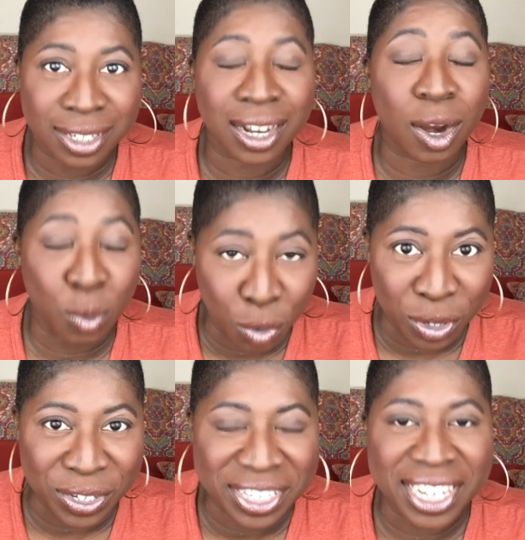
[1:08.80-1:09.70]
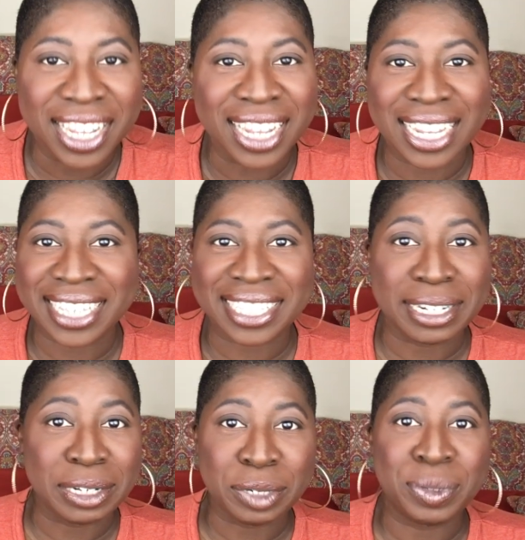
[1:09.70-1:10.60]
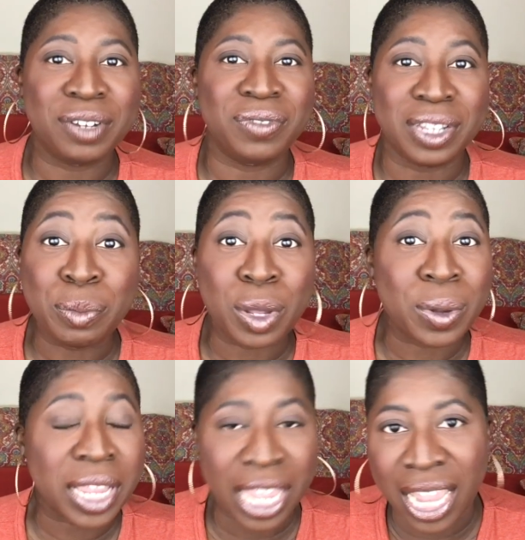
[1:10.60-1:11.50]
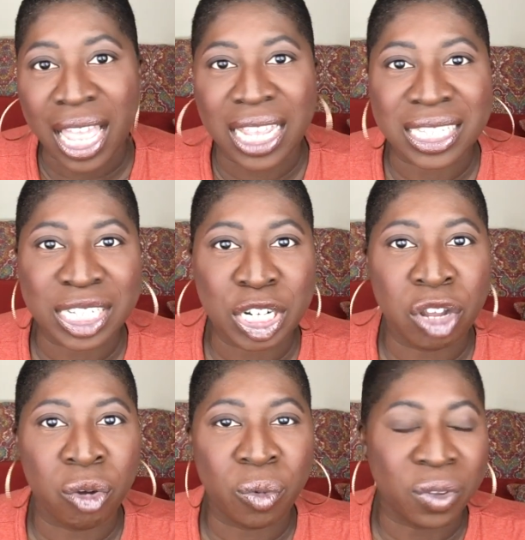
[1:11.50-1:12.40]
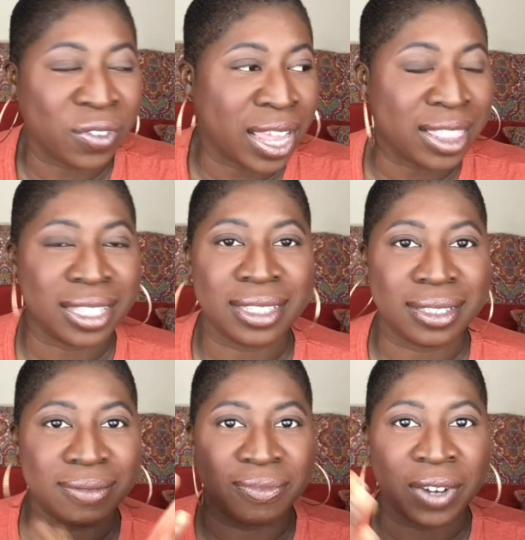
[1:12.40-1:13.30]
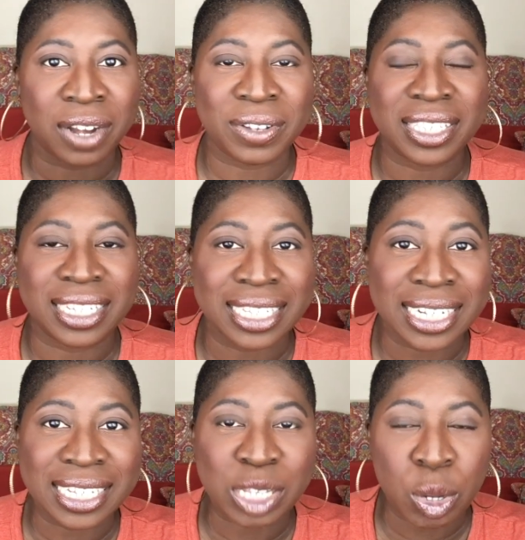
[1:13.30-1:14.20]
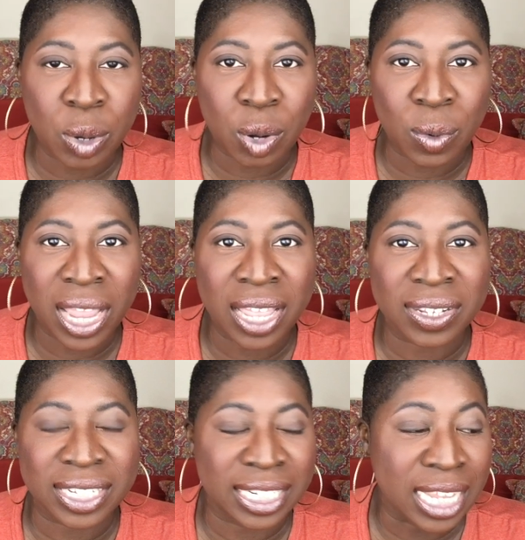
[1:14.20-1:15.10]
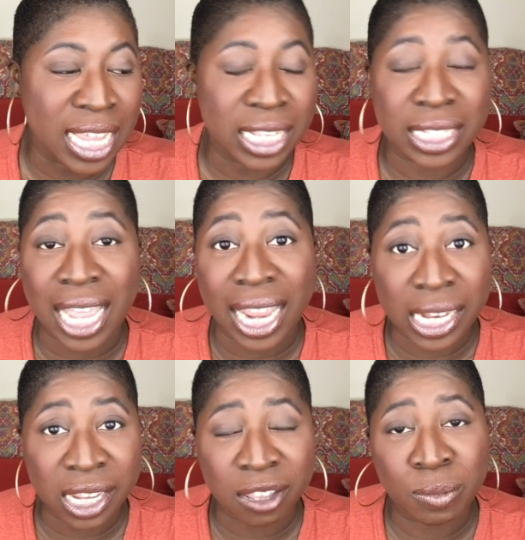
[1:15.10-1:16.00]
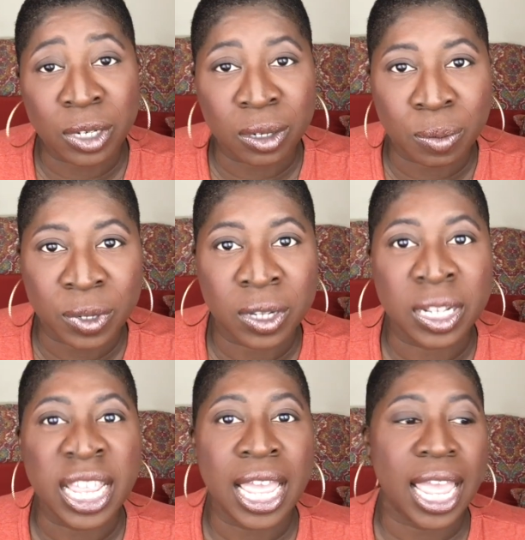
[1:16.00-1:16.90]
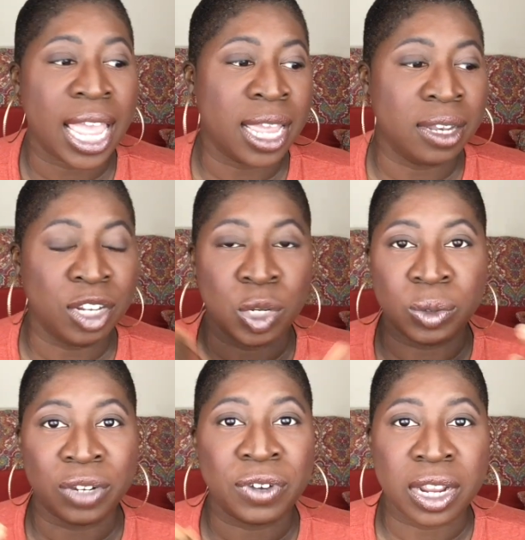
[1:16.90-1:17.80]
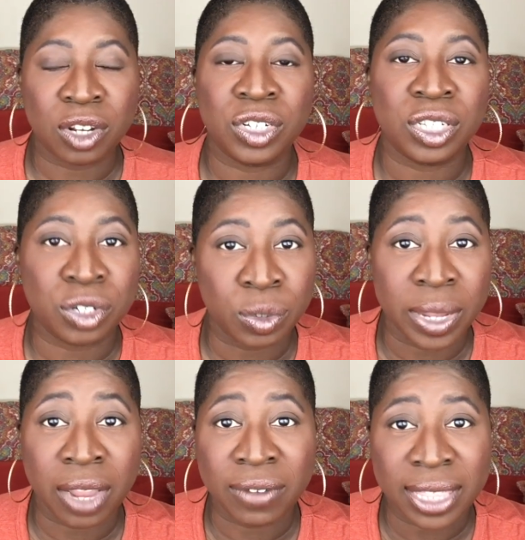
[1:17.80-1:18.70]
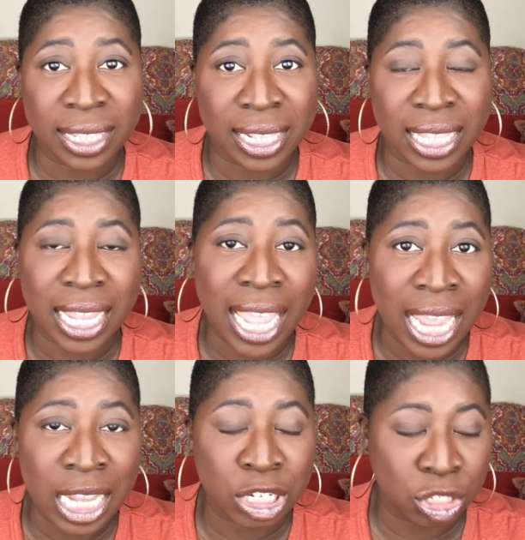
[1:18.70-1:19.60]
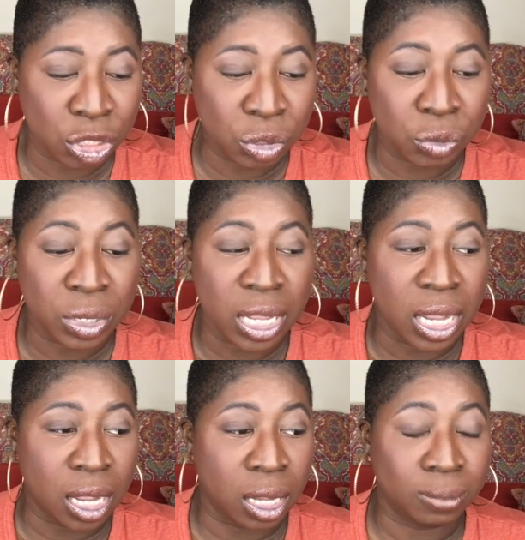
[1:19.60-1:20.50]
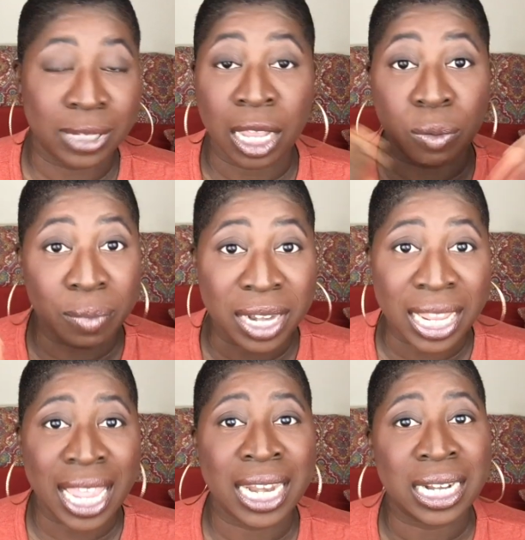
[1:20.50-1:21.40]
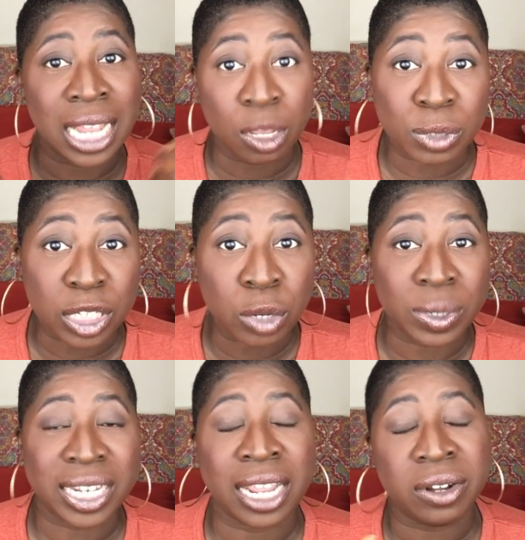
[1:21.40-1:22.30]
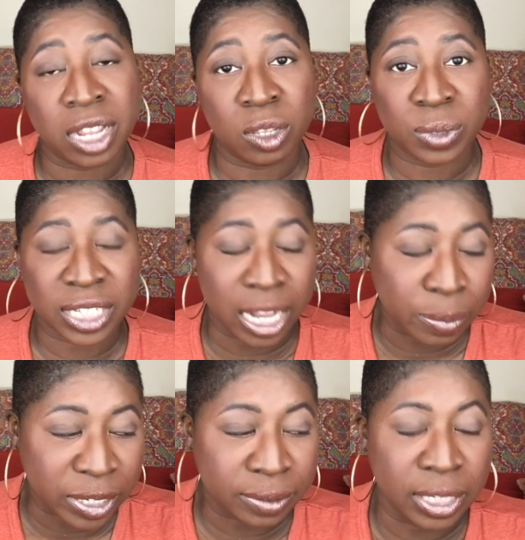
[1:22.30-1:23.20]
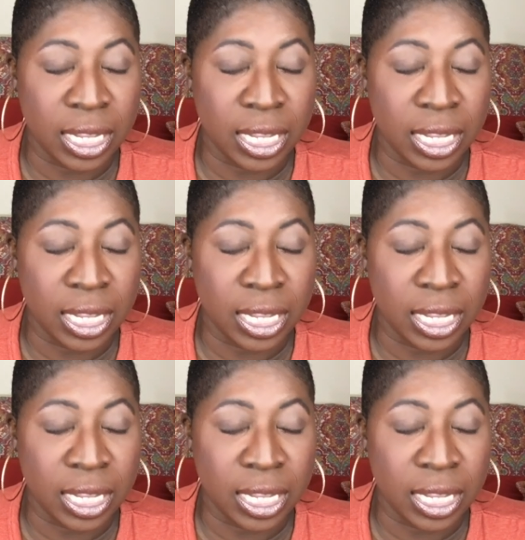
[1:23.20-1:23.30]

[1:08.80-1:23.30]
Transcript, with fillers: our world is in a little bit of limbo and chaos. You know, we've got this virus disease going around and it's highly communicable and you know different countries are doing everything that they can to um, help mitigate it help slow it down help stop it